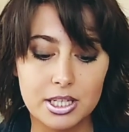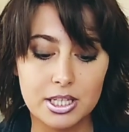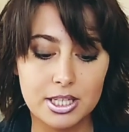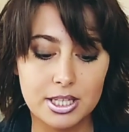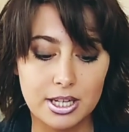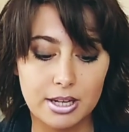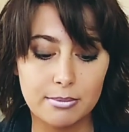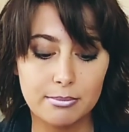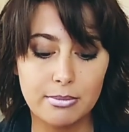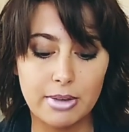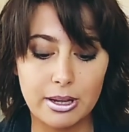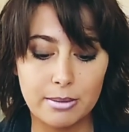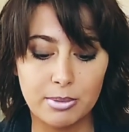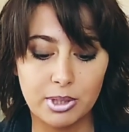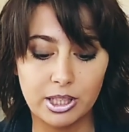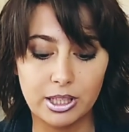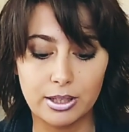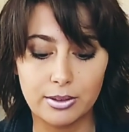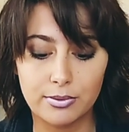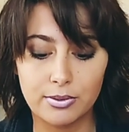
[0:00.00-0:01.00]
Some may
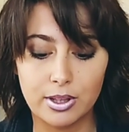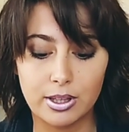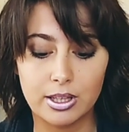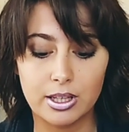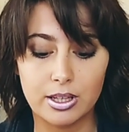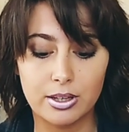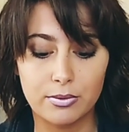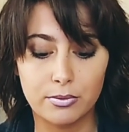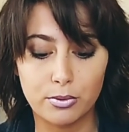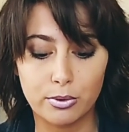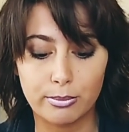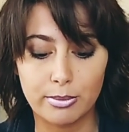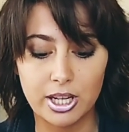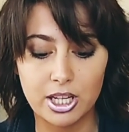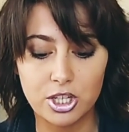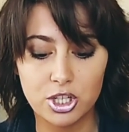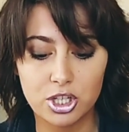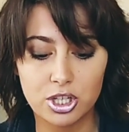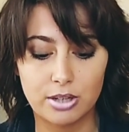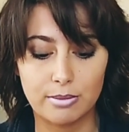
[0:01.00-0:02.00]
believe that the
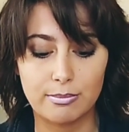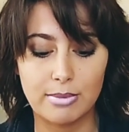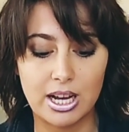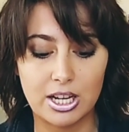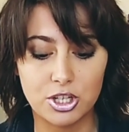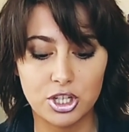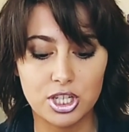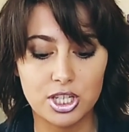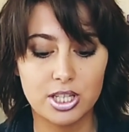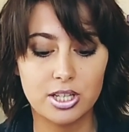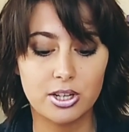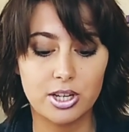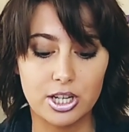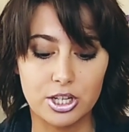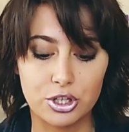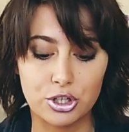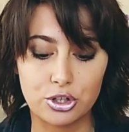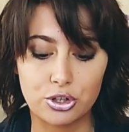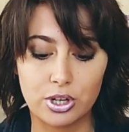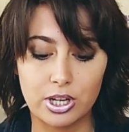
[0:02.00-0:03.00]
information matches their
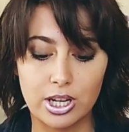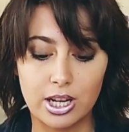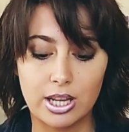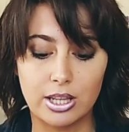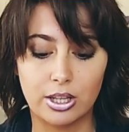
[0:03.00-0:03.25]
history